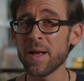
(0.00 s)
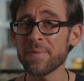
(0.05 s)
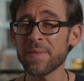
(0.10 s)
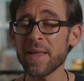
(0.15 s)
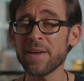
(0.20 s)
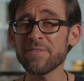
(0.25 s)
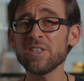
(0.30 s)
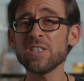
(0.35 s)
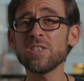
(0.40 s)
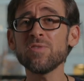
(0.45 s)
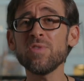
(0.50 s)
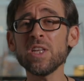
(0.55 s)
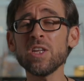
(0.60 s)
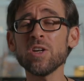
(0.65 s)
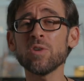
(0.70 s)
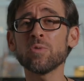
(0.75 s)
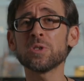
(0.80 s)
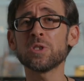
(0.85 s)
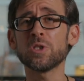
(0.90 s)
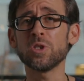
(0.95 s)
Now if this
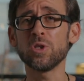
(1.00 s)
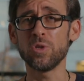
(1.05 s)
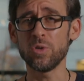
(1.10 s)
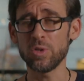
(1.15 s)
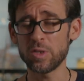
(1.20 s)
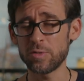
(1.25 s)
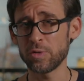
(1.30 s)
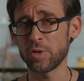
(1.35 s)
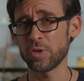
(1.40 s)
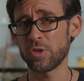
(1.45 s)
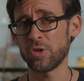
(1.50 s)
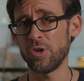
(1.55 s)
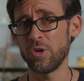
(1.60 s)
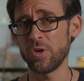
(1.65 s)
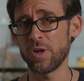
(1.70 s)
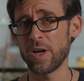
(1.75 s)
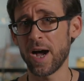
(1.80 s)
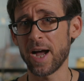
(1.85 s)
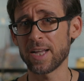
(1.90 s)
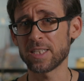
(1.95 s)
video was useful to you
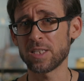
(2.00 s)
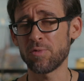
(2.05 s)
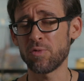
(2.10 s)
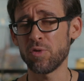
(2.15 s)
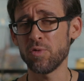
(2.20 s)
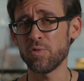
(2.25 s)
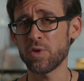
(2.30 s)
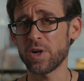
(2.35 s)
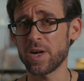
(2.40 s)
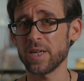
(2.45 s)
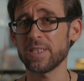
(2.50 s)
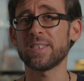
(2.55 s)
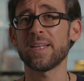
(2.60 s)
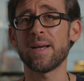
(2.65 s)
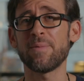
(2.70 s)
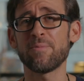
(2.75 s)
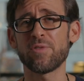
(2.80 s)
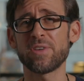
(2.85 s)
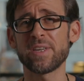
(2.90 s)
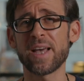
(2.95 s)
guys, if you've got
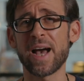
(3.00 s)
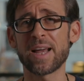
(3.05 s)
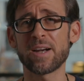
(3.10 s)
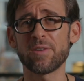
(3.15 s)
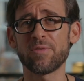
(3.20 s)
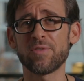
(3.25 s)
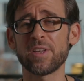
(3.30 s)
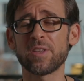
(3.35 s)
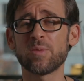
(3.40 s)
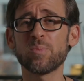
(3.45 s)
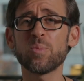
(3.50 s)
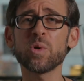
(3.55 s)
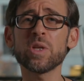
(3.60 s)
something out of it,